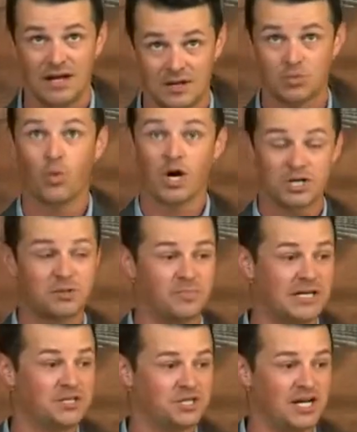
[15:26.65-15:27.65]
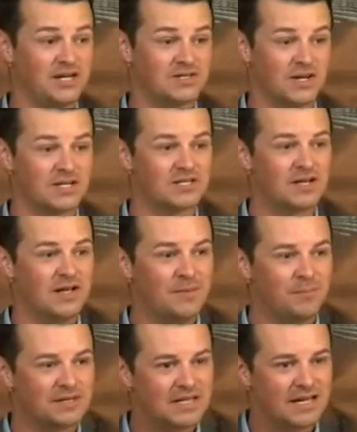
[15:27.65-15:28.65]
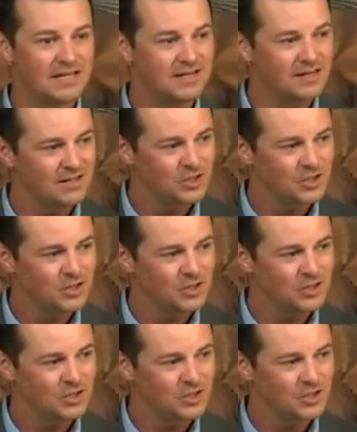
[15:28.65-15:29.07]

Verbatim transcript: is worshiping Jesus, but then